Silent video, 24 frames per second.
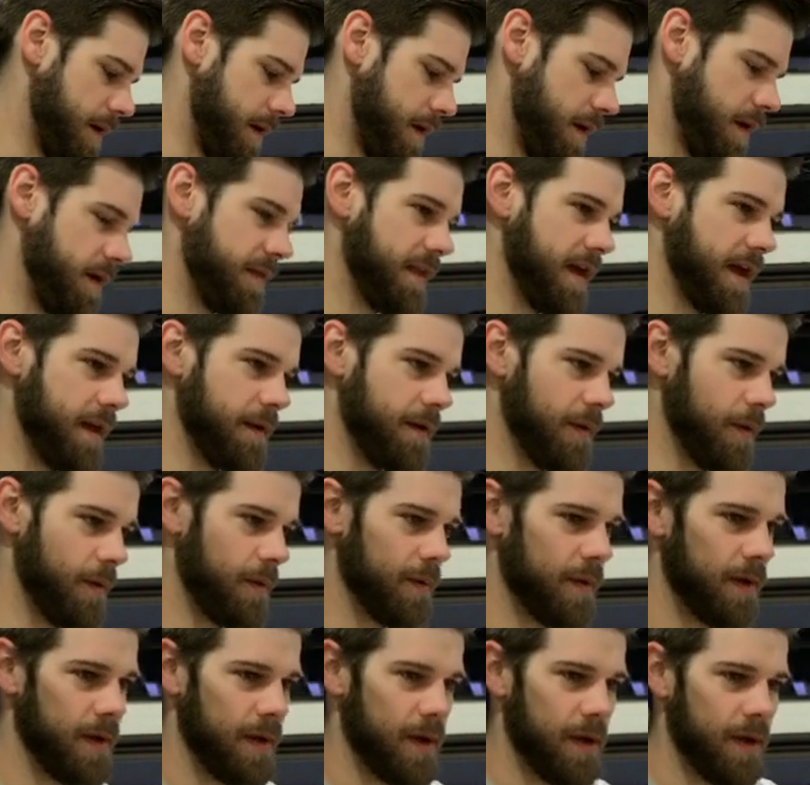On that
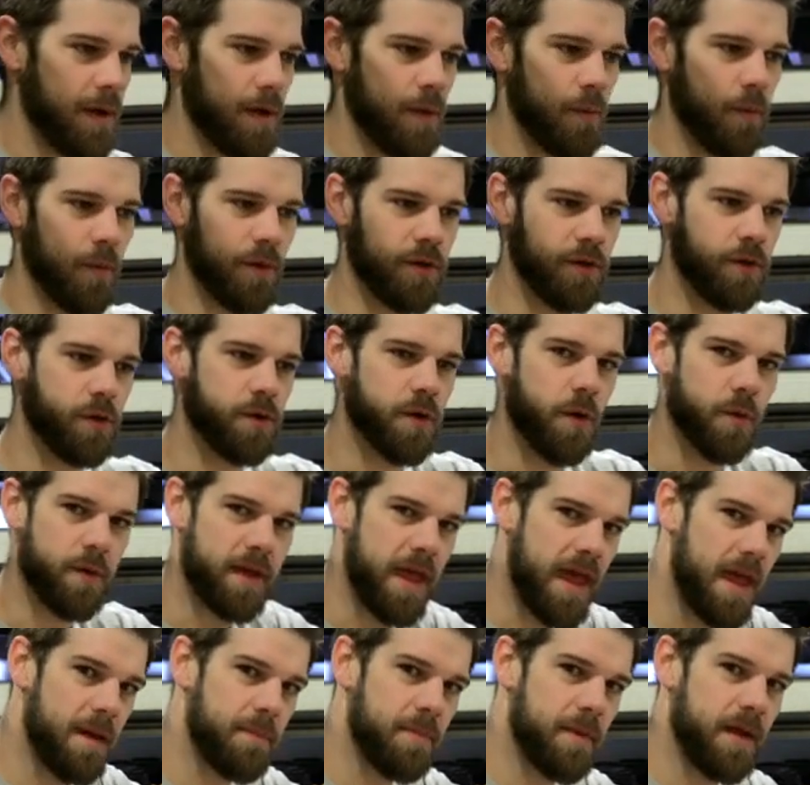note, when you go
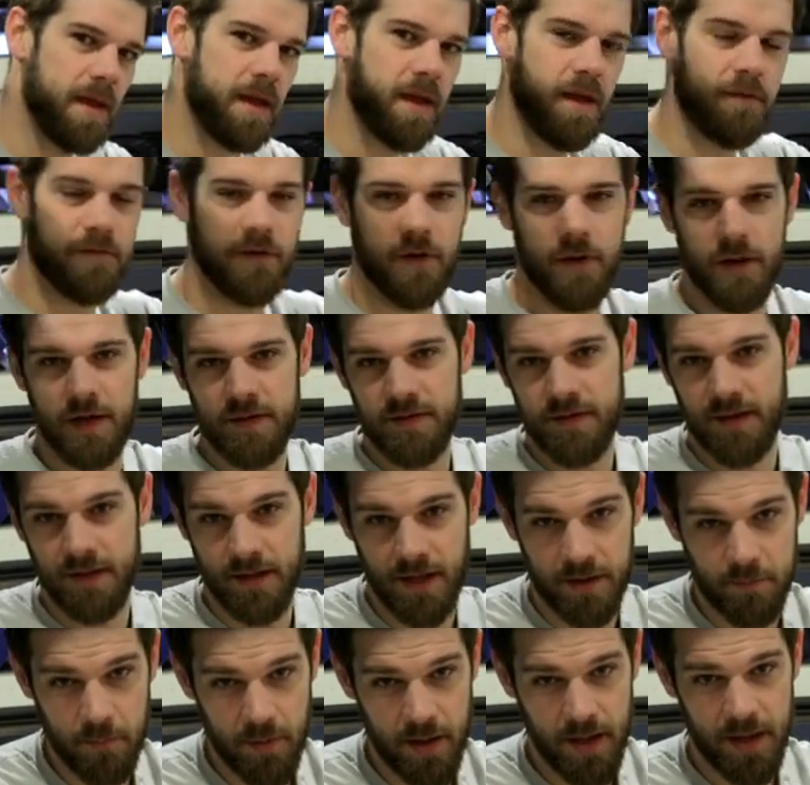camping, if you're anything
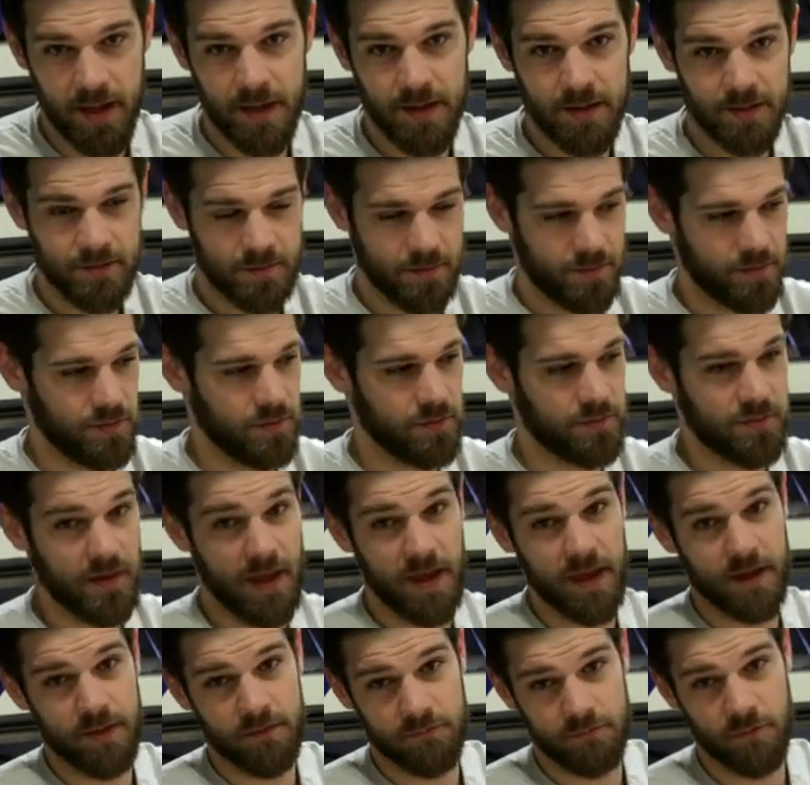like me, you
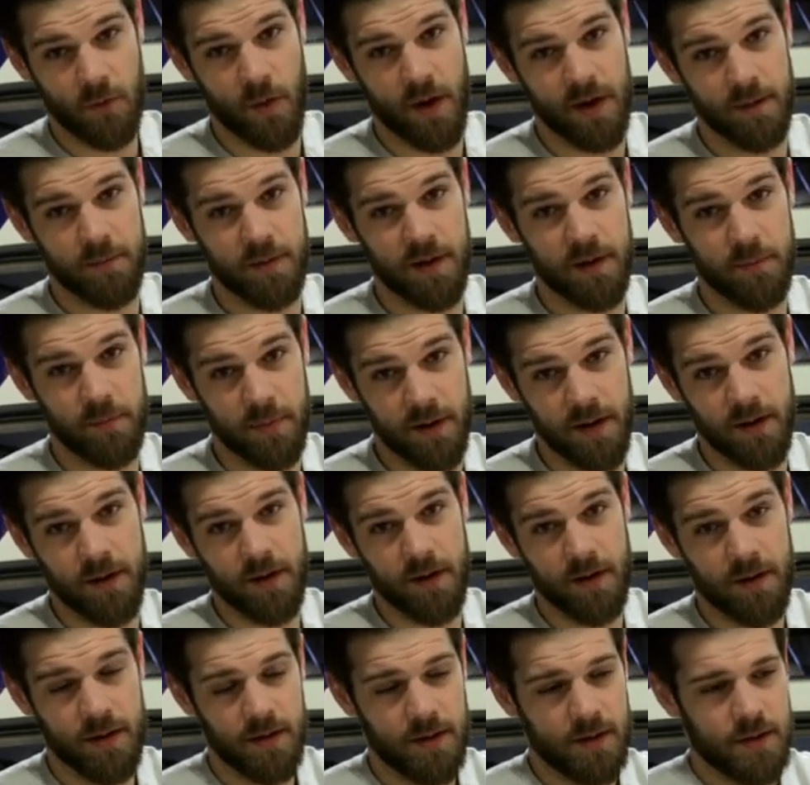take quite a bit of
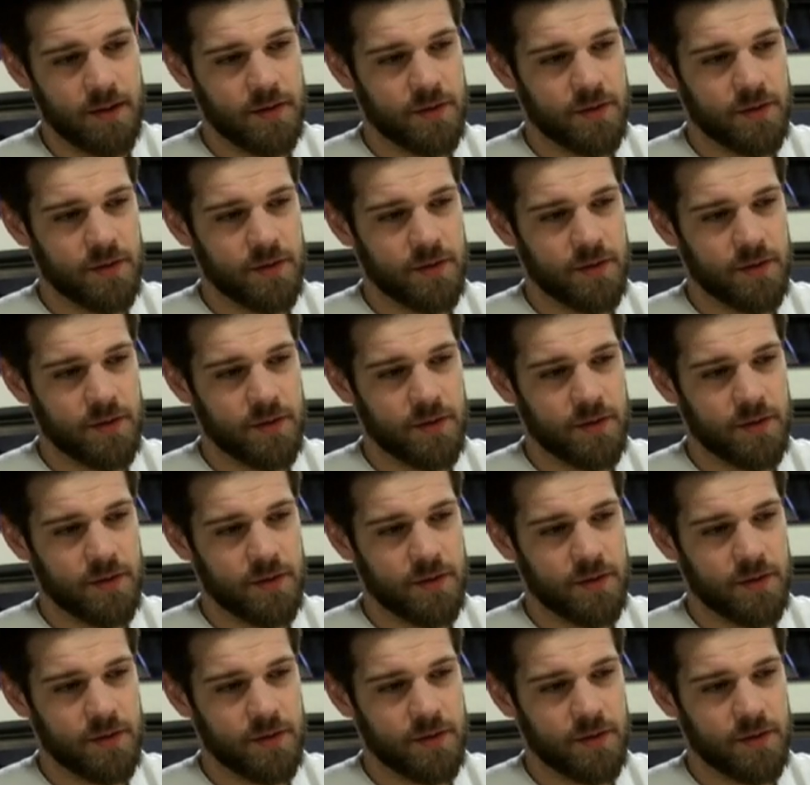beer.